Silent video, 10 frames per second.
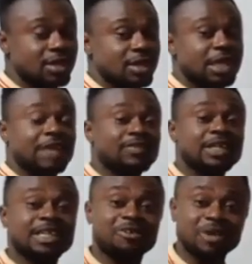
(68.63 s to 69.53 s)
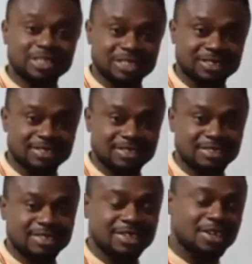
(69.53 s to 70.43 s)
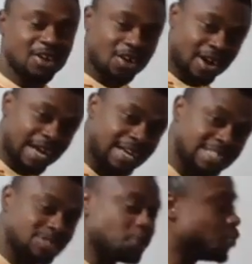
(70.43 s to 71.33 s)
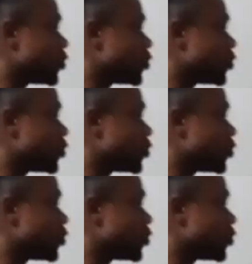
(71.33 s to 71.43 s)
given in the question. All right, let's go.